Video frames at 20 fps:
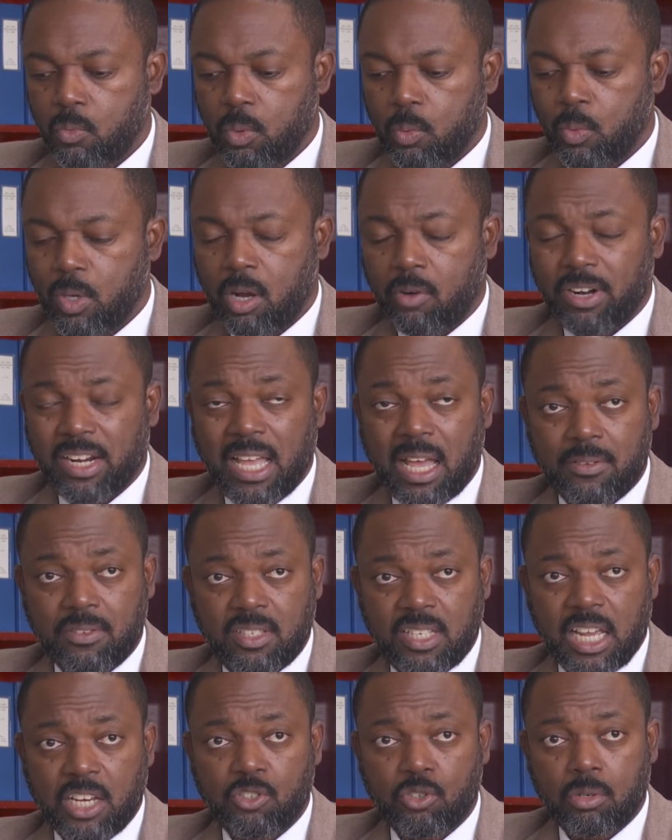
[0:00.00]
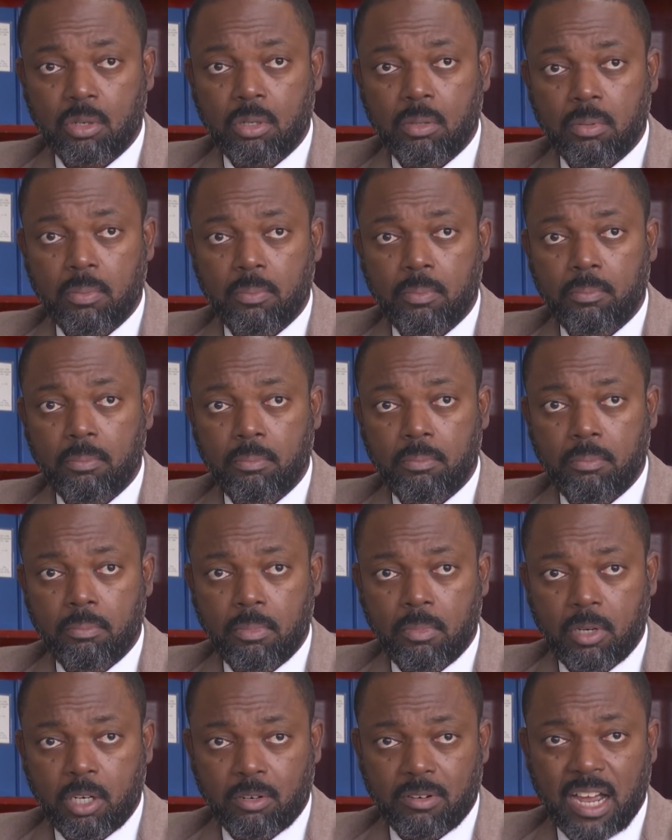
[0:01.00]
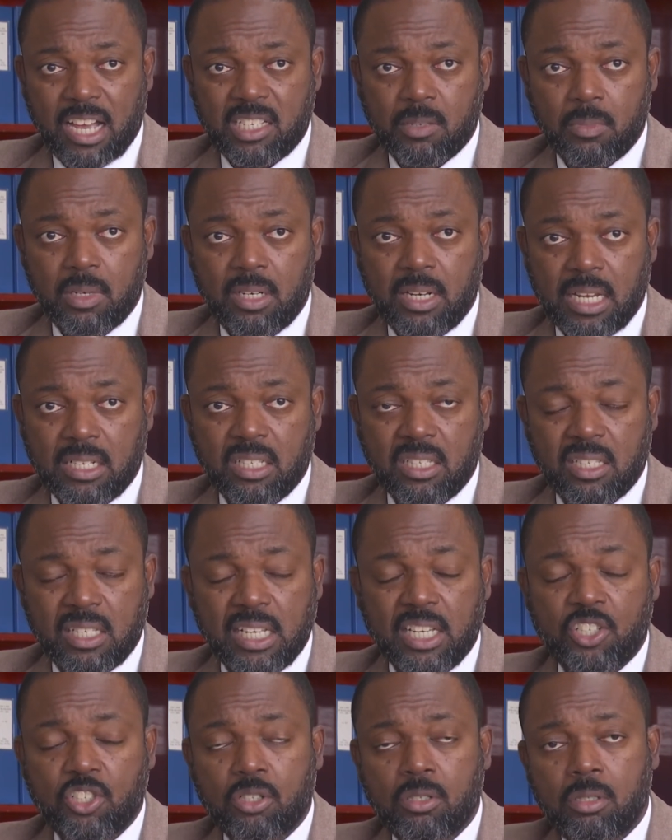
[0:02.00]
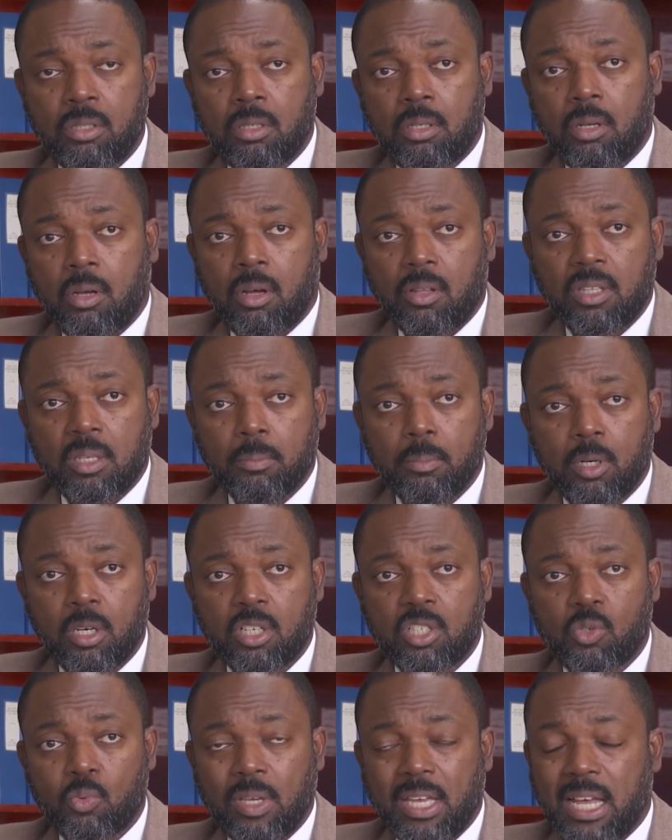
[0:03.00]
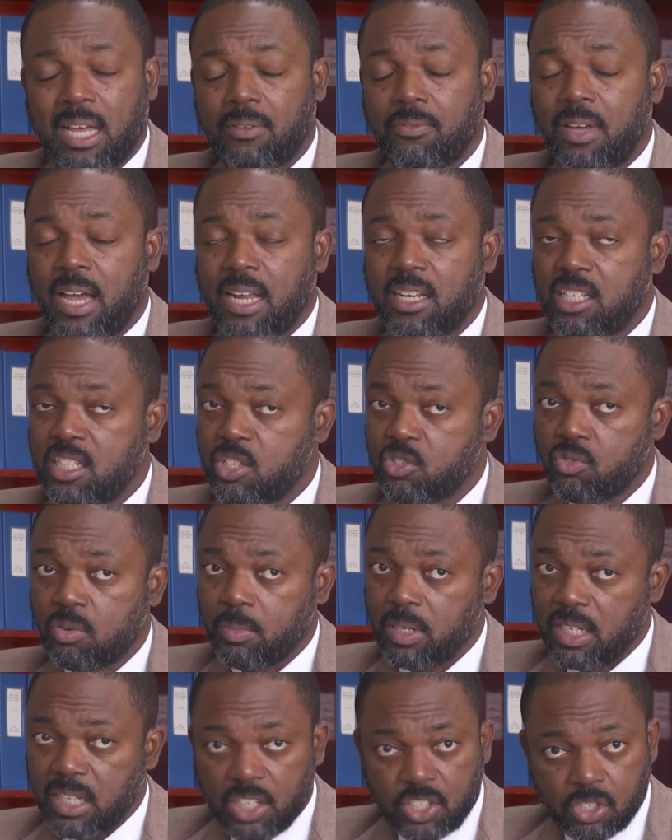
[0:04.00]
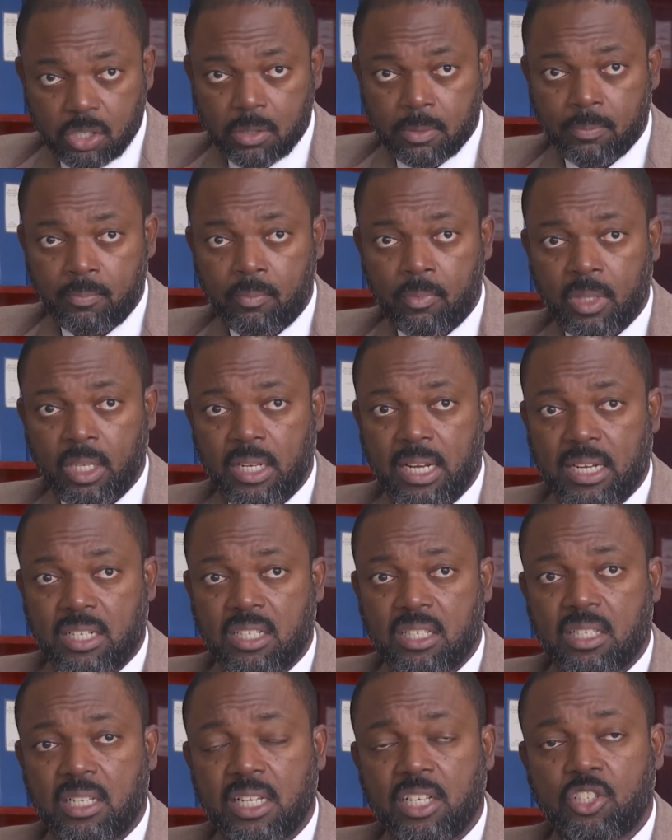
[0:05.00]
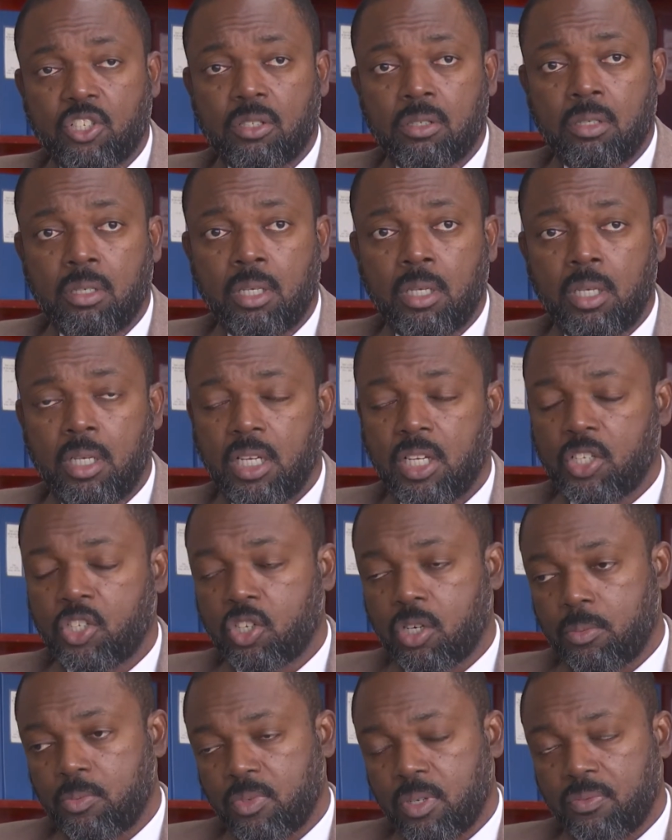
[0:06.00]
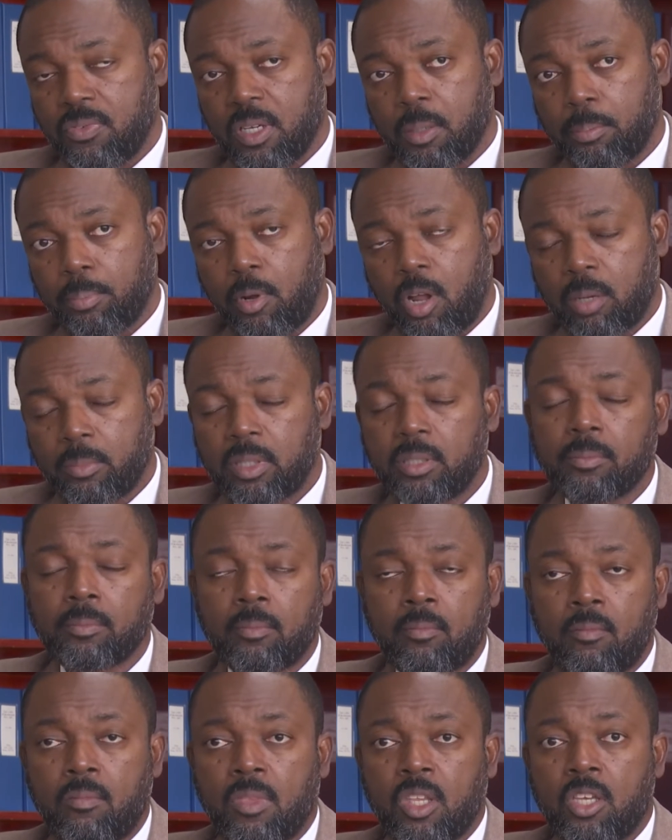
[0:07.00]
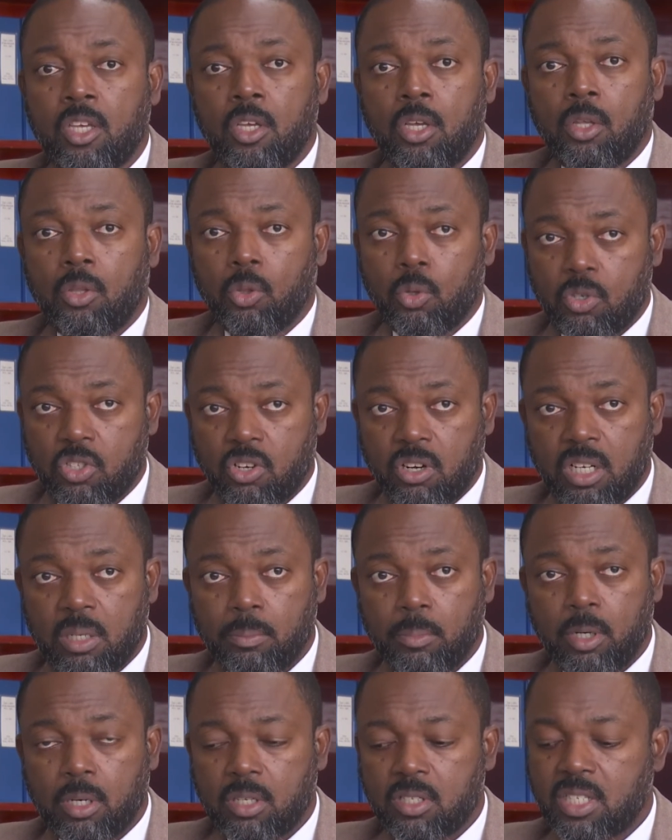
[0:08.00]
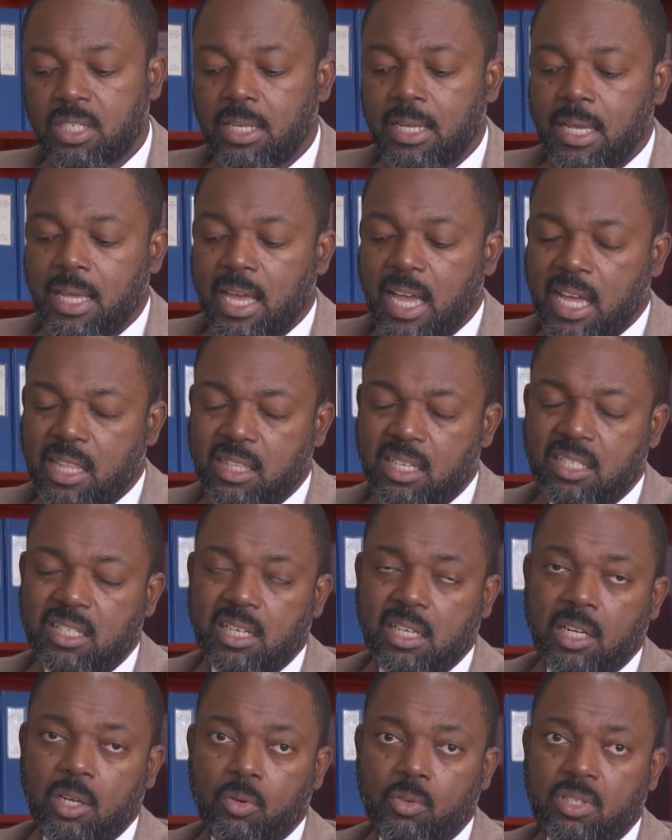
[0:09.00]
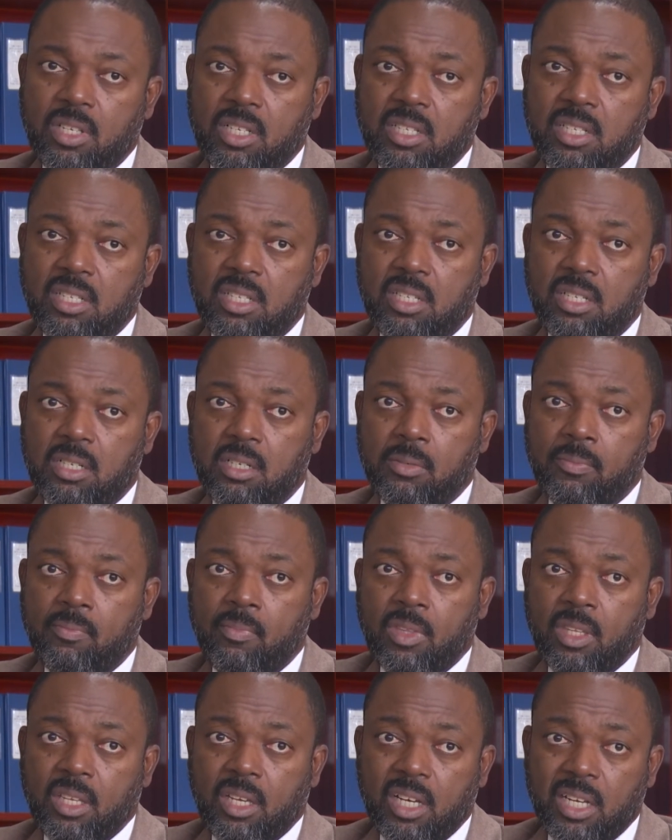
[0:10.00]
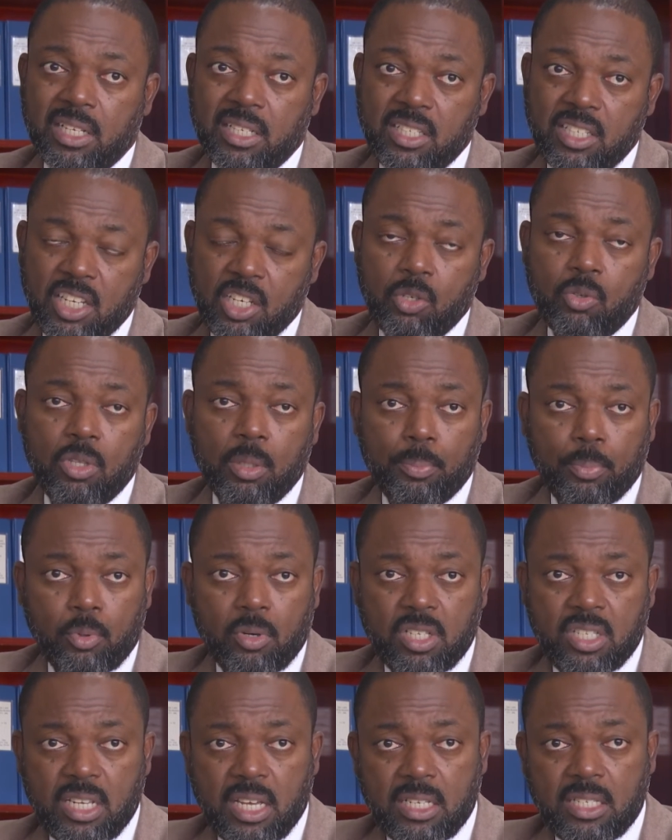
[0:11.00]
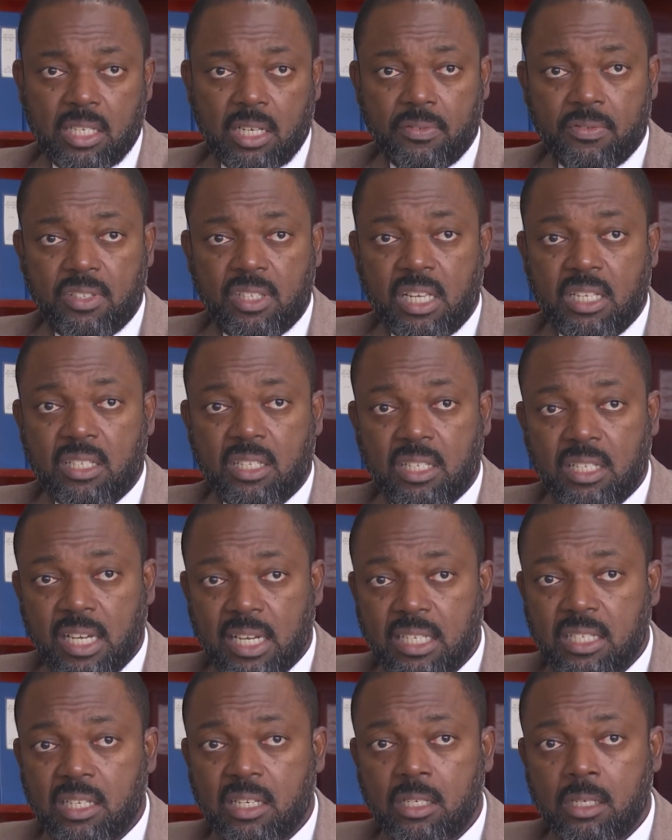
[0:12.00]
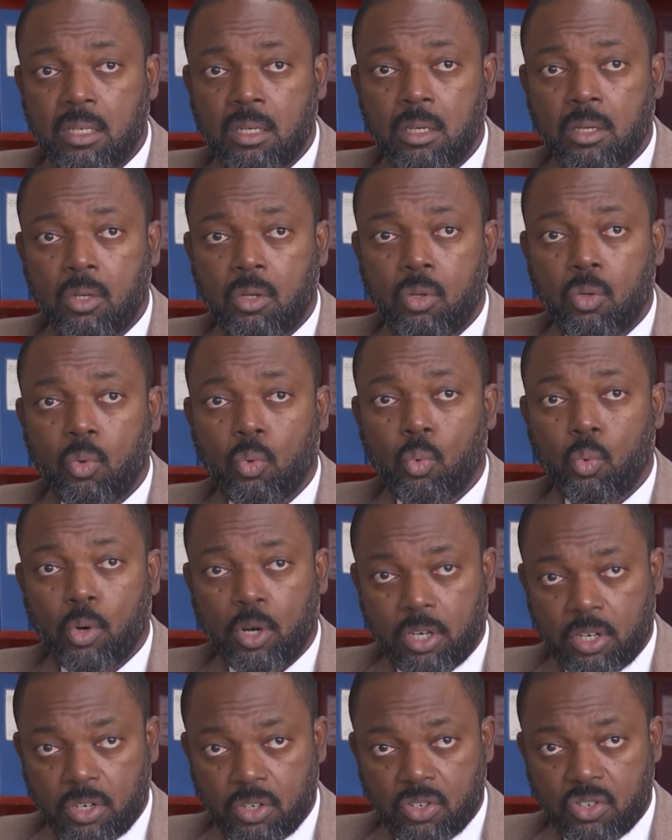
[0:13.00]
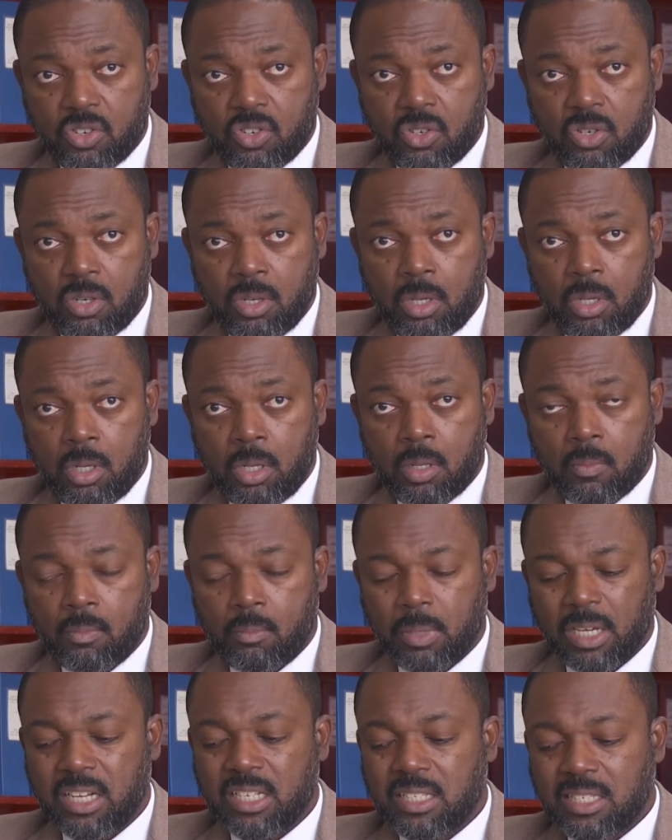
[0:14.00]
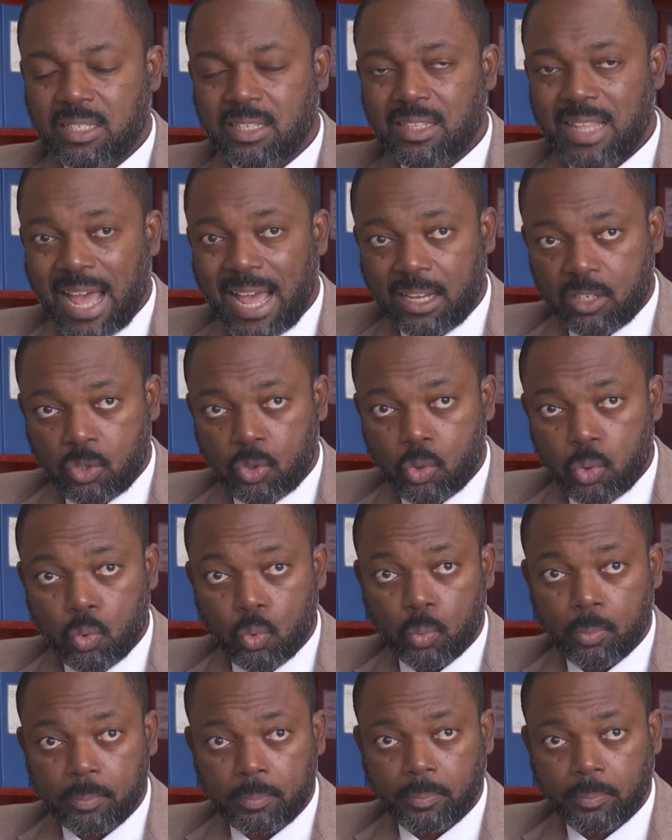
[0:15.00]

we already have sexual harassment legislation on the books. We have anti-discrimination legislation in terms of employment. Those on the books. And this allows us to continue the process of sensitizing workers, because that too,